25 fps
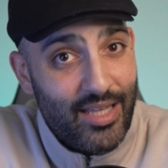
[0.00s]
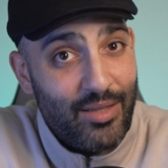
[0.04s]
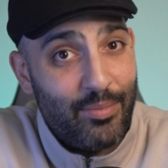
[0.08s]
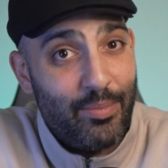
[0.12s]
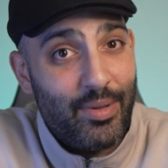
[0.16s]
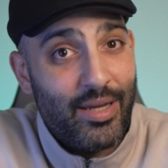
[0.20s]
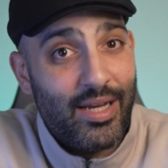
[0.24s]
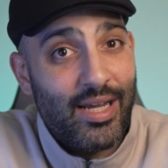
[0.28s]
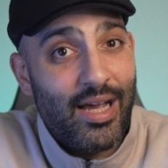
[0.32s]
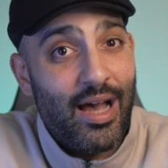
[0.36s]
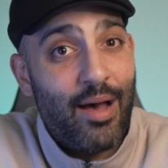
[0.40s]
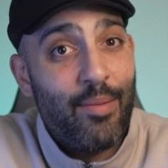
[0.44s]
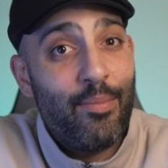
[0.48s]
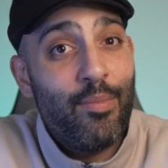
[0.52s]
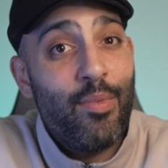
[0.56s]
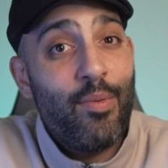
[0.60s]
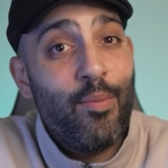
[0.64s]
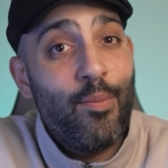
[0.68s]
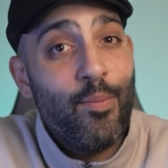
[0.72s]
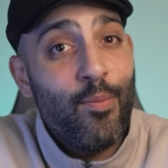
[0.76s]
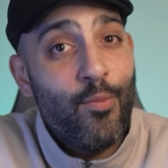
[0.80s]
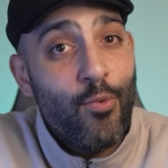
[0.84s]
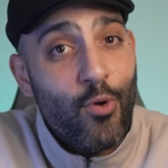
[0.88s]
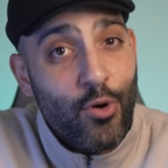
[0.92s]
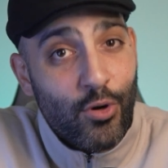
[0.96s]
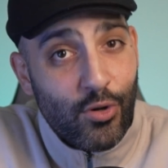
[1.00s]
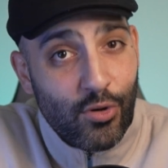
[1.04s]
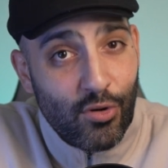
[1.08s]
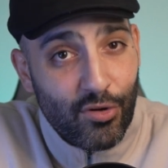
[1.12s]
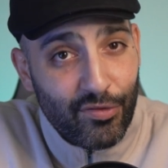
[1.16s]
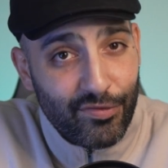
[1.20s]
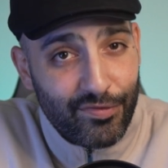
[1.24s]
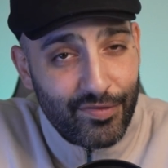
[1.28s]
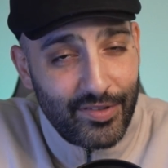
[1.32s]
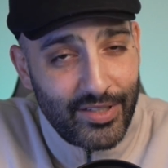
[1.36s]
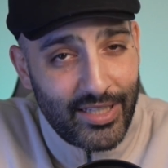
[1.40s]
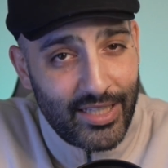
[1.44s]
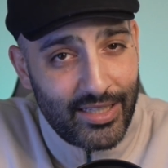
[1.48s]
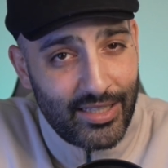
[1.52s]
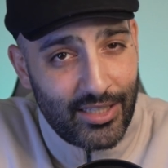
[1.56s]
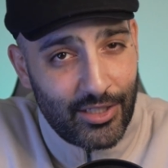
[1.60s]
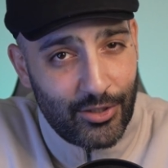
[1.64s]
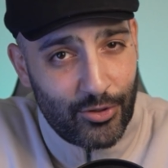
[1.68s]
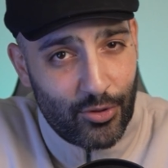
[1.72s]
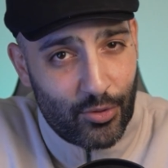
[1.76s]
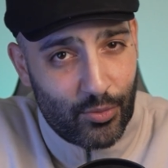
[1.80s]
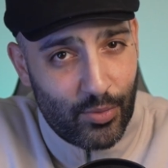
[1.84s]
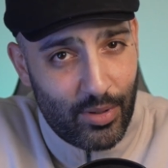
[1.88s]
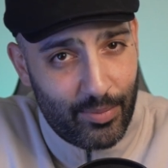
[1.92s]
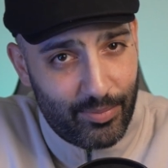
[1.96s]
and become more confident in
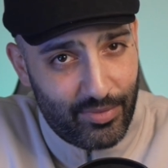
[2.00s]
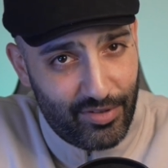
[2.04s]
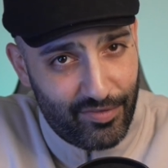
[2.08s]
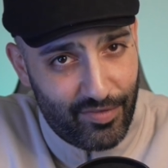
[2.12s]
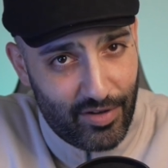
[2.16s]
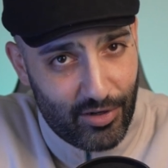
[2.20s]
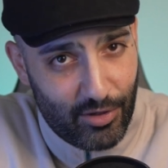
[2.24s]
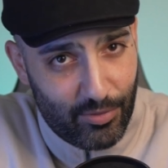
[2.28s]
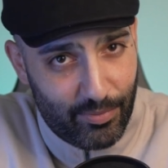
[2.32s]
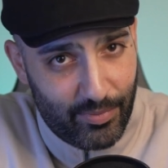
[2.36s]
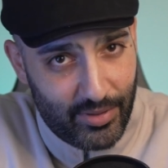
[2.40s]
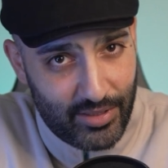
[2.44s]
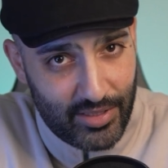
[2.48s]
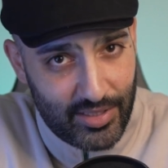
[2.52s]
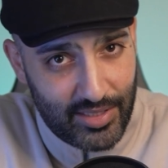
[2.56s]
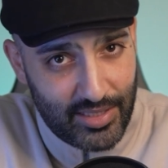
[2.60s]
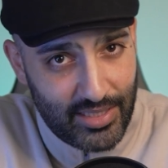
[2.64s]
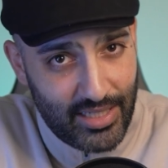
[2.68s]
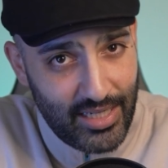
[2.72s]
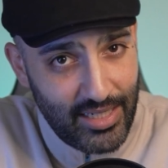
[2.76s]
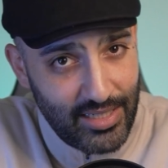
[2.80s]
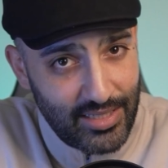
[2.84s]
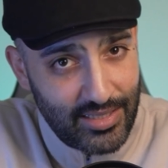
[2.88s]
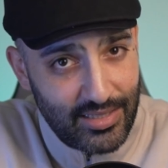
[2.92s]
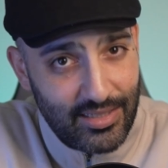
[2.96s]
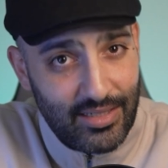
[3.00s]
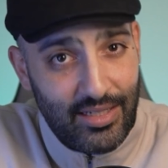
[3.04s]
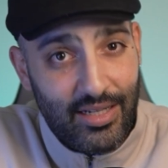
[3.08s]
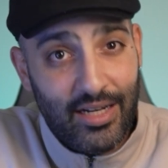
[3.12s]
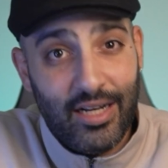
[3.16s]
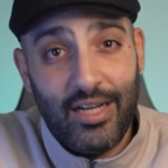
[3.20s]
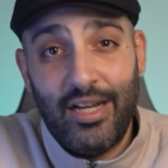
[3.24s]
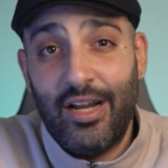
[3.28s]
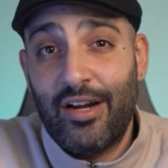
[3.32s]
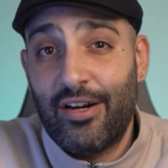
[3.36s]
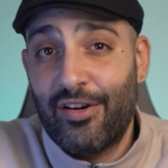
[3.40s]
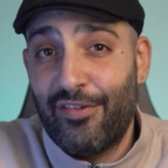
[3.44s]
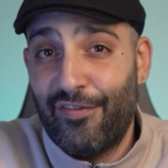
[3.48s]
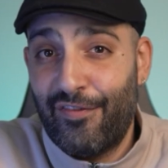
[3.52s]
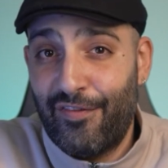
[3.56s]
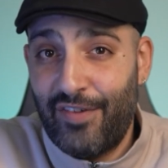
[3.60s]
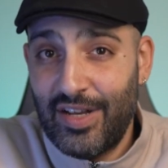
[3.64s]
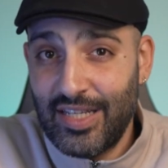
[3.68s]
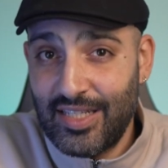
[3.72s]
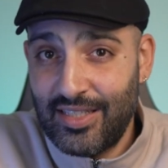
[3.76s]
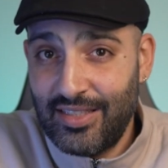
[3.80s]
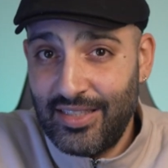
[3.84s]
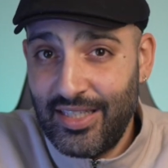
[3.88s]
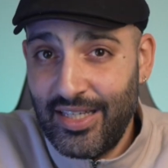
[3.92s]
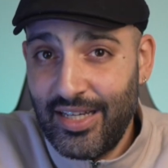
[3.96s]
your web development skills, learn
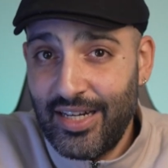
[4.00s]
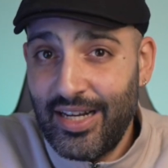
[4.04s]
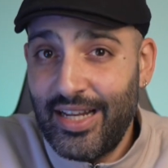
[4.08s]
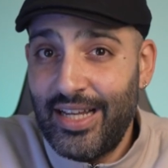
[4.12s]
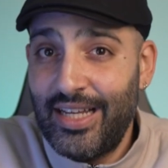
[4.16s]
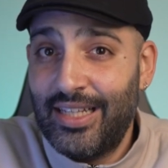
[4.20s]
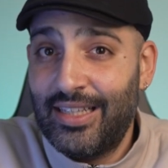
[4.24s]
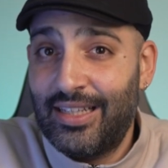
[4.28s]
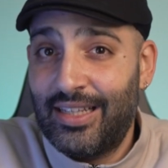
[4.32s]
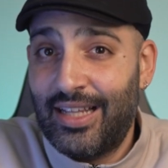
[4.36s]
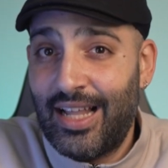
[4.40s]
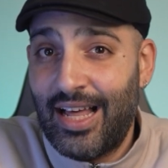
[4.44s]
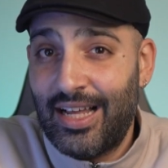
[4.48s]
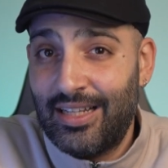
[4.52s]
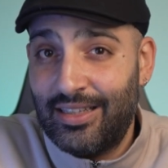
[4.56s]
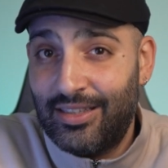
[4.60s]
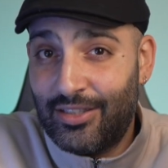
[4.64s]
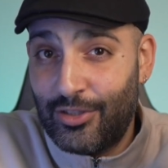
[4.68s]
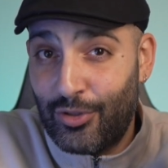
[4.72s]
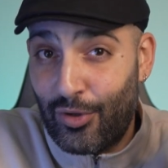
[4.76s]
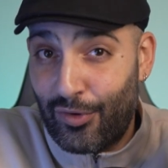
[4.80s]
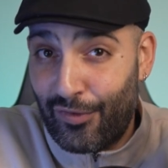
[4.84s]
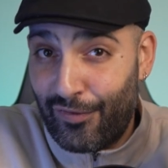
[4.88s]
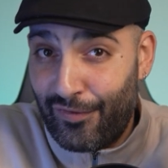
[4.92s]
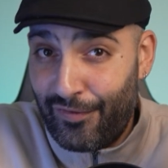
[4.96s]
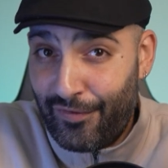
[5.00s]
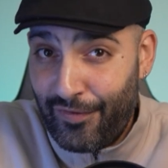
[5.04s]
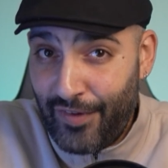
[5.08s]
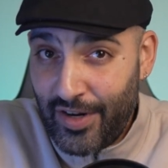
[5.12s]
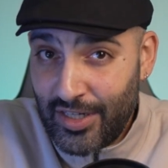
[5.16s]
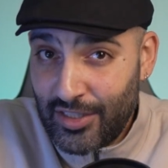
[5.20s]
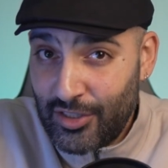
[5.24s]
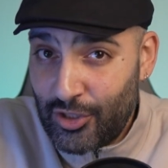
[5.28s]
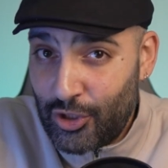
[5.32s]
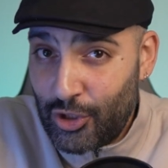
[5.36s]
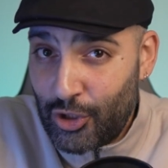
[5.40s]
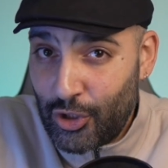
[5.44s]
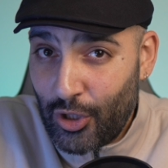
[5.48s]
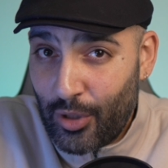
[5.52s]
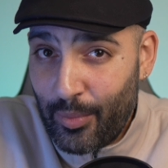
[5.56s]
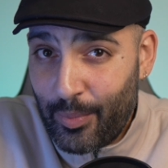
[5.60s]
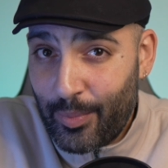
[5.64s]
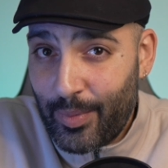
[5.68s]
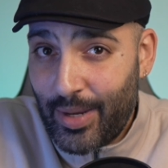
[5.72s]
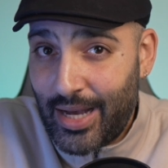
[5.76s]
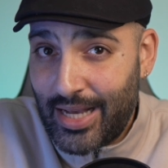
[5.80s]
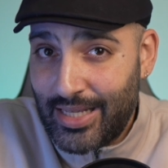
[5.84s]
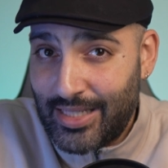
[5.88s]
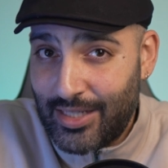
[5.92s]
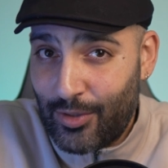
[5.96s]
faster and land your first
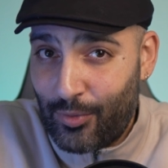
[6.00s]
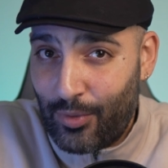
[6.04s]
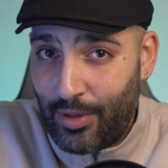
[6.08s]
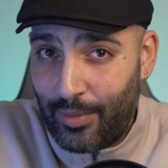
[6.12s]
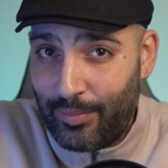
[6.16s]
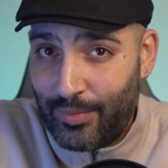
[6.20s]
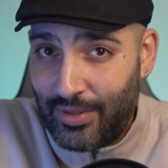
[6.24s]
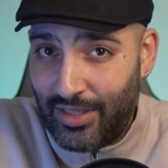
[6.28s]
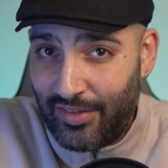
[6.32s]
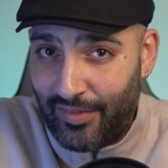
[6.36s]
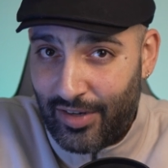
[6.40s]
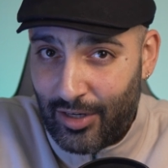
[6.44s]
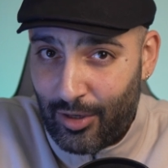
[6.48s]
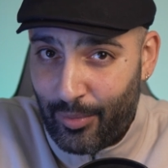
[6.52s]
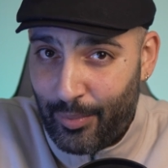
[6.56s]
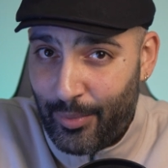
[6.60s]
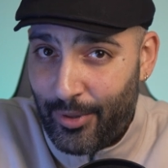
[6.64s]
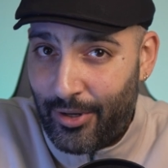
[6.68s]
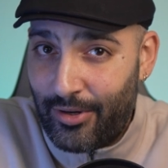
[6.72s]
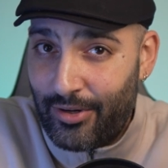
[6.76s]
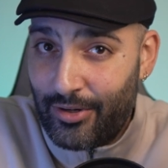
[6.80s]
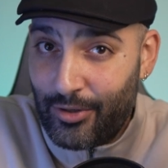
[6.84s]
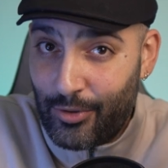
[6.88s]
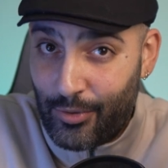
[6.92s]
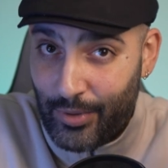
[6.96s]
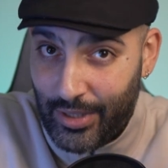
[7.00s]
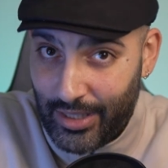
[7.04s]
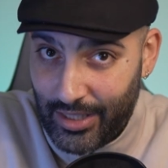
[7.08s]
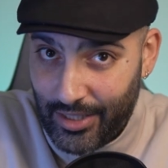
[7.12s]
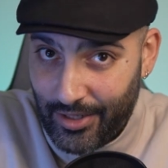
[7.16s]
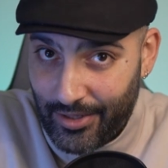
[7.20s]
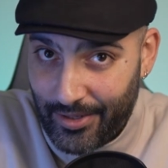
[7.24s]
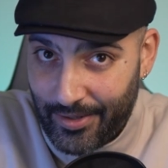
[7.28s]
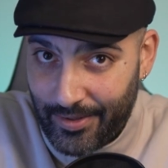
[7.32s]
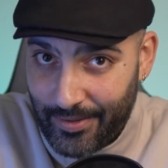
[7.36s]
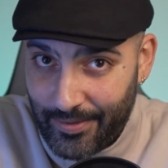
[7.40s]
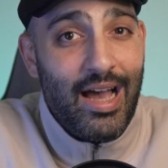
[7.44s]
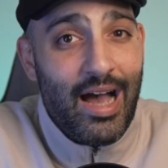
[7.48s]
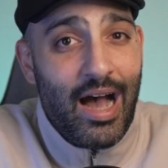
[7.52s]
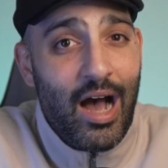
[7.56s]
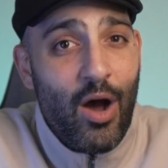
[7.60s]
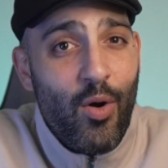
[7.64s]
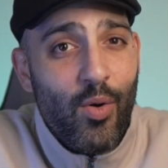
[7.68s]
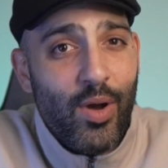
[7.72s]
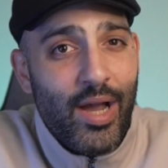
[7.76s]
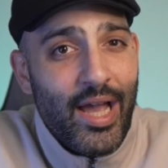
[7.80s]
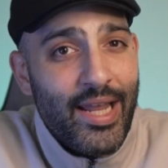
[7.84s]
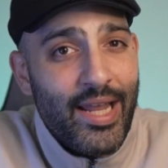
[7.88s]
job as a web developer quicker. How